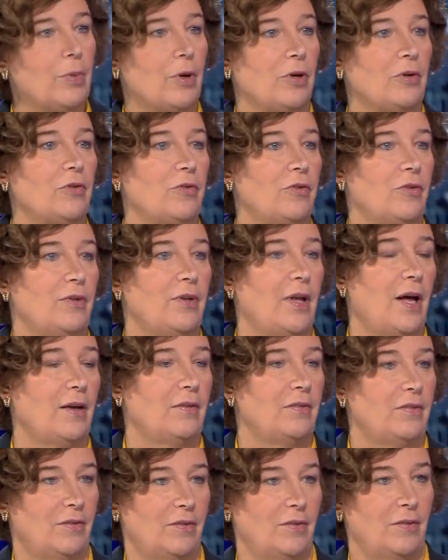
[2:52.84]
but
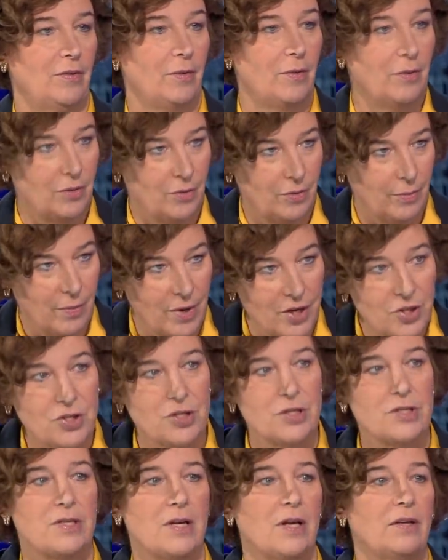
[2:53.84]
that the
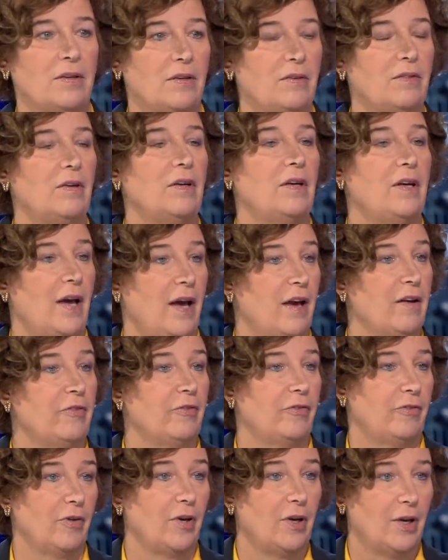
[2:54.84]
measures that Italy
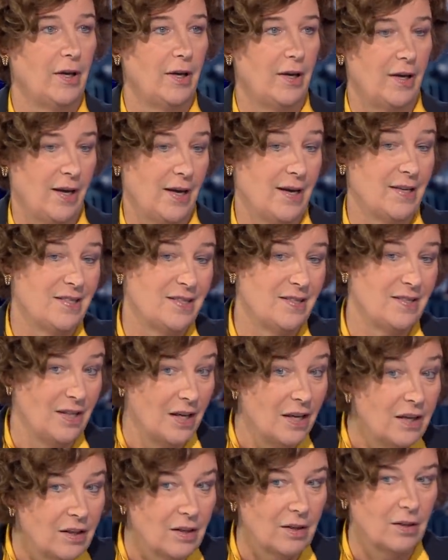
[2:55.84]
has
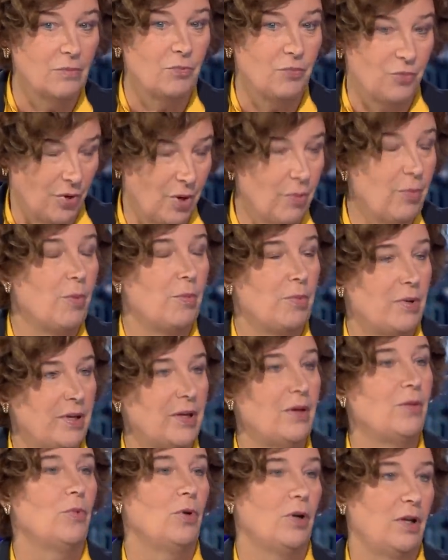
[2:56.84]
taken
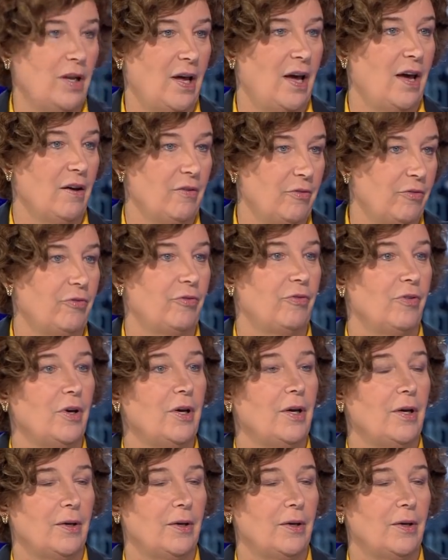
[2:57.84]
probably will have